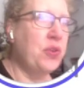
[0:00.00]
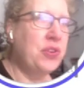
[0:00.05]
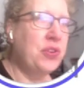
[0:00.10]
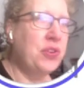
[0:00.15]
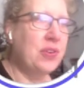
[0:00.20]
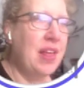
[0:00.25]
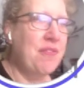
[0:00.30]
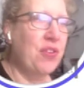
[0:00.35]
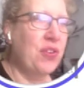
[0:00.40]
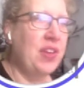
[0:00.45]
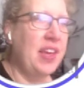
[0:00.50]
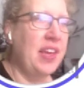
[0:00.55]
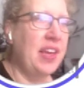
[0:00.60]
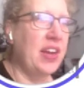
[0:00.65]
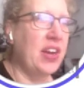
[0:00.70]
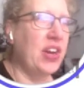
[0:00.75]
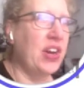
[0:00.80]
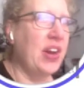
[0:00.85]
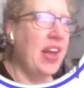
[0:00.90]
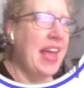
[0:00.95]
folder level
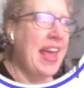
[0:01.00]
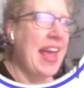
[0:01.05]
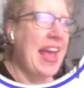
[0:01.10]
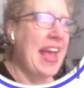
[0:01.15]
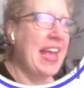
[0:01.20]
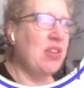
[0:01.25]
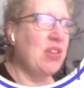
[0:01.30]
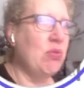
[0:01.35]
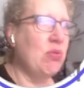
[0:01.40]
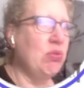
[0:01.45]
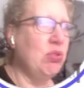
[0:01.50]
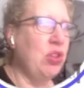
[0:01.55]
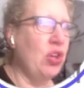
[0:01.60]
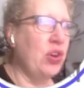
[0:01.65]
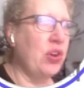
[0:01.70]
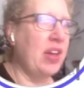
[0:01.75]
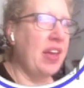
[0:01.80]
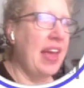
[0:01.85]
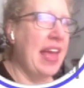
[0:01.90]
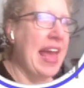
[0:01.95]
here and you
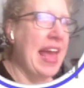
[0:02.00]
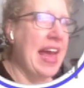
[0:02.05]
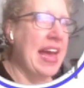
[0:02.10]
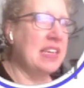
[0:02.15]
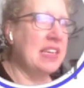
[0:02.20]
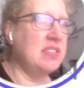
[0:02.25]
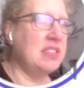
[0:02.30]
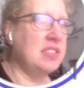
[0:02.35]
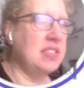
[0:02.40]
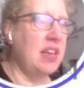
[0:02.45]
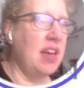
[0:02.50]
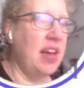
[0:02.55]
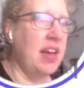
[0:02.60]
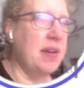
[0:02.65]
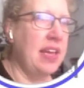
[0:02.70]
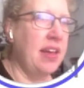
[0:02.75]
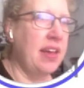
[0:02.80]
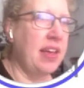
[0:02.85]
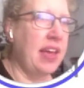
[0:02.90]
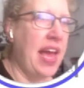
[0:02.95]
look at
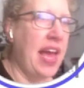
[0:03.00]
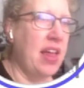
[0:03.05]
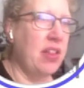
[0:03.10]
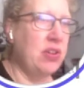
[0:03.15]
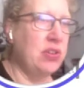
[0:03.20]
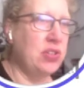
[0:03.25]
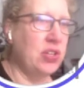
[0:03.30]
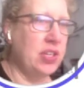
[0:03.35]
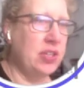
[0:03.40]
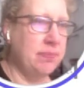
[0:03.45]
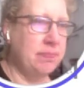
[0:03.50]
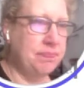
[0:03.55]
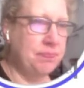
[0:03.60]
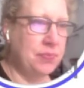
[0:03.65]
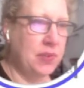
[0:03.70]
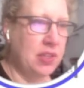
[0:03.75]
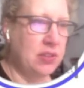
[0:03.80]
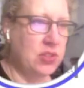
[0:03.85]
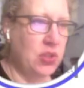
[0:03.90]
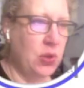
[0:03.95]
the
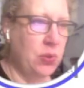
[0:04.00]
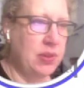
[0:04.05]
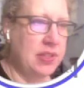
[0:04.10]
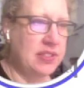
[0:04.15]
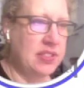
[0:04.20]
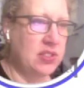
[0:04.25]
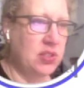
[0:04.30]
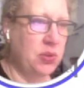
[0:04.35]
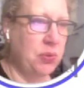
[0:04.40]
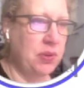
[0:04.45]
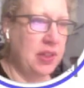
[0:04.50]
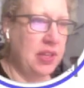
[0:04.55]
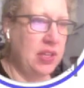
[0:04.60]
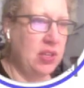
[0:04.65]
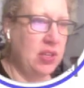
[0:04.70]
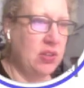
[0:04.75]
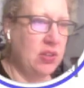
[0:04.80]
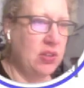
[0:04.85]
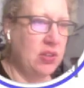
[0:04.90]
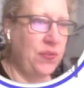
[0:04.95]
calendar. So this is a
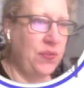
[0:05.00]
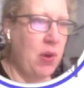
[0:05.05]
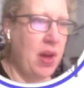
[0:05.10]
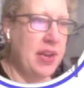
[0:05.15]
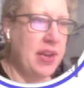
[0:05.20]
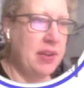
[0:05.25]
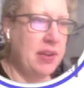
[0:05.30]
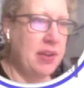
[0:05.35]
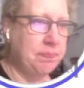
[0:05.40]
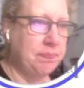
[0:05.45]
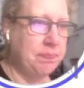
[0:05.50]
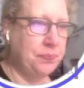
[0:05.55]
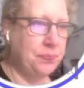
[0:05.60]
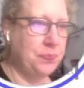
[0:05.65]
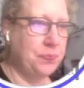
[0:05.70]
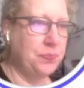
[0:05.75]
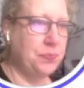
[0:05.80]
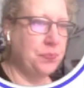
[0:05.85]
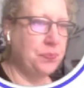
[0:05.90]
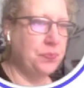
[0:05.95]
really useful one.
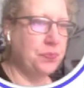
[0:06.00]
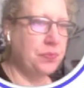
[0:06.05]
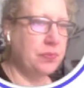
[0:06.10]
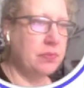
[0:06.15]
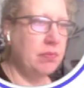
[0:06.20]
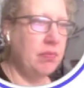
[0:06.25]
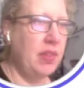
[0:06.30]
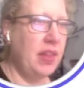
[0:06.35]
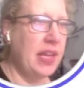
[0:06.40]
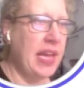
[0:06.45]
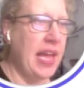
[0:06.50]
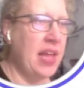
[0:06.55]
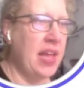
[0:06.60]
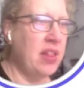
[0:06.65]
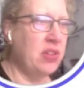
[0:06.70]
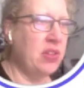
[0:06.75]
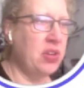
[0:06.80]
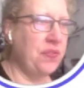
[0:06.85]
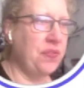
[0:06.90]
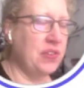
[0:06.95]

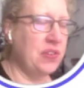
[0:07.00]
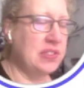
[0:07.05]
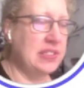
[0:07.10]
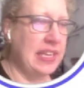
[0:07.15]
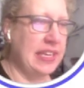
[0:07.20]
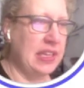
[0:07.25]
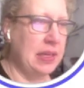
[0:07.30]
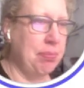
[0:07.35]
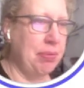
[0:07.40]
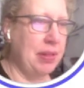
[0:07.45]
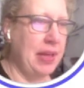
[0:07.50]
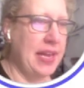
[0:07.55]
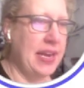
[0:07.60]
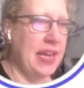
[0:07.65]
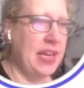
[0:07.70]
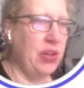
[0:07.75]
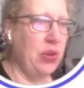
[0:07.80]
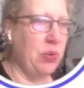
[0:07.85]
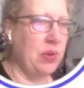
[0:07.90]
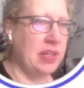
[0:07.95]
Calendar for daily
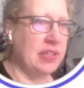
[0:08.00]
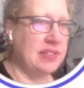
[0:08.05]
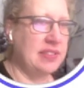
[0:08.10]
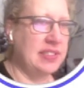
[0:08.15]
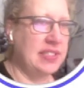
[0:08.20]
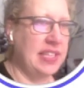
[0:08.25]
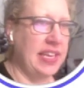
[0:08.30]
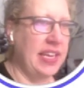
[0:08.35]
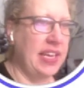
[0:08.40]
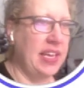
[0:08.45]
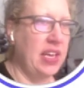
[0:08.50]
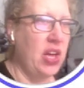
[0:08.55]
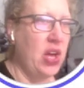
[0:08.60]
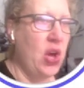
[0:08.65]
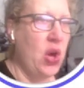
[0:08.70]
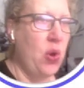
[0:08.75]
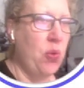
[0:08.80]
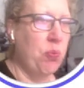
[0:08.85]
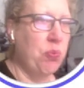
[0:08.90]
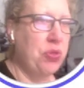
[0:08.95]
planning. You can
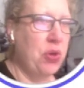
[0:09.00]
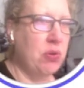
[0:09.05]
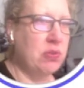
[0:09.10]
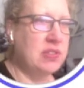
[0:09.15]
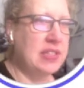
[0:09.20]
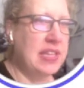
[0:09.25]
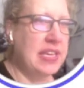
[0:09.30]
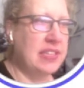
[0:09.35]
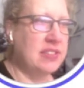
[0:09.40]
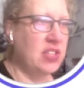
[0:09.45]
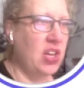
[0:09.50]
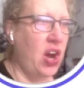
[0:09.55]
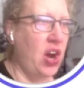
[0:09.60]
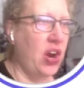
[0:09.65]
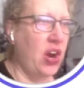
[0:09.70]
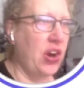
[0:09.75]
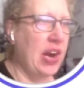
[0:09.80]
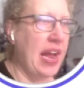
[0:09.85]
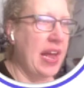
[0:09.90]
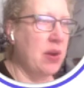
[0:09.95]
see those
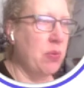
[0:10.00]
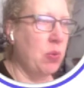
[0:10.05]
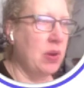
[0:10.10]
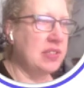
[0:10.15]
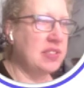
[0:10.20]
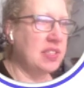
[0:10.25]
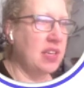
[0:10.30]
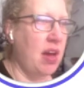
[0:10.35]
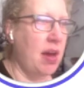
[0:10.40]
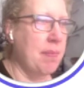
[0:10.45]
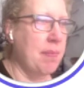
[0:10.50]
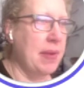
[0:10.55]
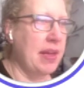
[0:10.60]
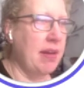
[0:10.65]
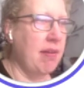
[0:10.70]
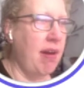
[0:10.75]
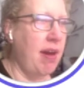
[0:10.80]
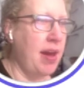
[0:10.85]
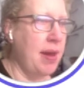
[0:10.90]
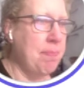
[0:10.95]
things are and what's
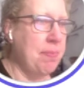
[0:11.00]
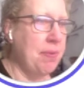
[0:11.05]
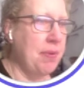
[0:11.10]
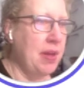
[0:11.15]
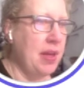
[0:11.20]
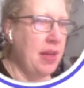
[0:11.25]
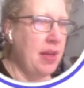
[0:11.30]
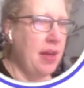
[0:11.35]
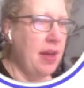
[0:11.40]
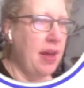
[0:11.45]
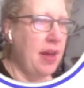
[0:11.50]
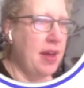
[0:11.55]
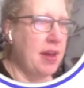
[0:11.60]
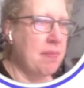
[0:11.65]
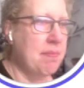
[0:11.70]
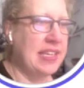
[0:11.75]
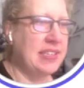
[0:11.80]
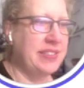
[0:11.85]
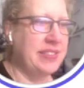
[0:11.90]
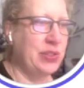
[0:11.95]
coming up.
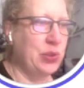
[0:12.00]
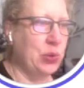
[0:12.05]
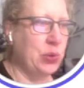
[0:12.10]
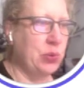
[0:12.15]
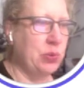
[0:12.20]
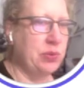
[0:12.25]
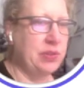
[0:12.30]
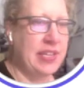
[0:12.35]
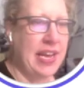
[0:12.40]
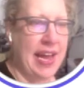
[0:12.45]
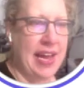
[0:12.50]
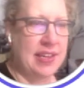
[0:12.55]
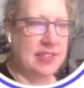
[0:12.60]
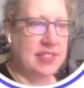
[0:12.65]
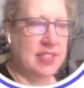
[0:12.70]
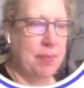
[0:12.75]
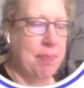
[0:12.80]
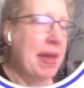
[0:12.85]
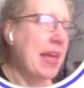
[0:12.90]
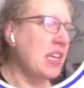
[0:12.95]
We're getting into
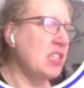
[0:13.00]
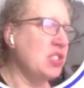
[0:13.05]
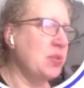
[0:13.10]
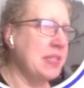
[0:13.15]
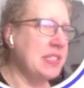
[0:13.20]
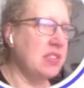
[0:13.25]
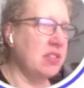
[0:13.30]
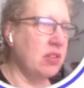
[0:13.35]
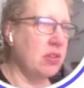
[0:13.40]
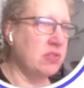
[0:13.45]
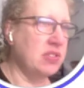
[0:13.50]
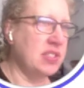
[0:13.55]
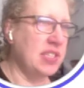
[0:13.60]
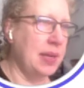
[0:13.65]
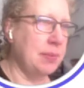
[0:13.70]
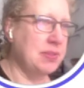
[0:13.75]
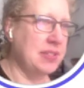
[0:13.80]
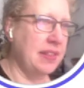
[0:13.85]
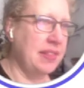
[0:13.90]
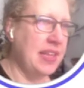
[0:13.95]
task management and
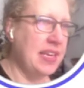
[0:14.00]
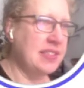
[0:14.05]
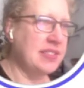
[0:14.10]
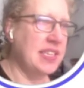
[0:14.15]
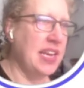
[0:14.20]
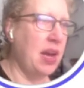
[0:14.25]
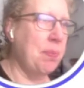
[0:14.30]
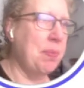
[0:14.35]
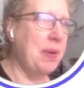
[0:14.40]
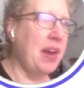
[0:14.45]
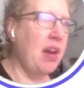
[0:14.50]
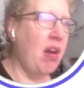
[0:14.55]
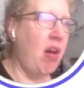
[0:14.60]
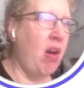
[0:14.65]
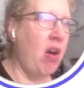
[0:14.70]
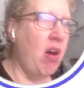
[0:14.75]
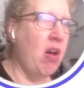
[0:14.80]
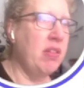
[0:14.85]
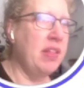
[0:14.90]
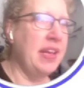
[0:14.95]
those types of things now,
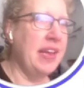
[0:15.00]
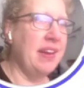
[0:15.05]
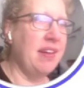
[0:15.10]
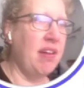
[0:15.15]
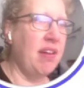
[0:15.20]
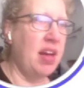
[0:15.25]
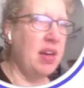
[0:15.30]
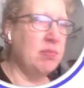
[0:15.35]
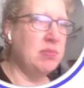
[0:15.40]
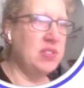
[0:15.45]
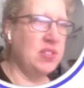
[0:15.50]
but all it